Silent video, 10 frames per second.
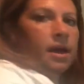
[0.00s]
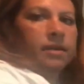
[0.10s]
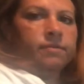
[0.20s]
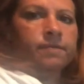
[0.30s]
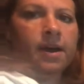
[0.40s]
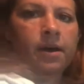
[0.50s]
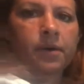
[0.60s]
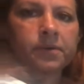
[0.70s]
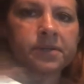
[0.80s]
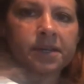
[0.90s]
I
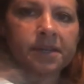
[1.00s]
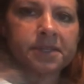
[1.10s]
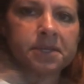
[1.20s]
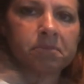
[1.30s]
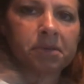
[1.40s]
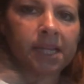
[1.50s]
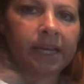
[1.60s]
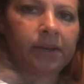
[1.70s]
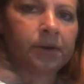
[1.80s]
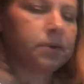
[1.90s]
found some
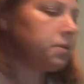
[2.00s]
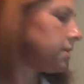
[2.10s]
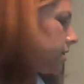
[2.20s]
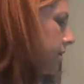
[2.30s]
Play-Doh,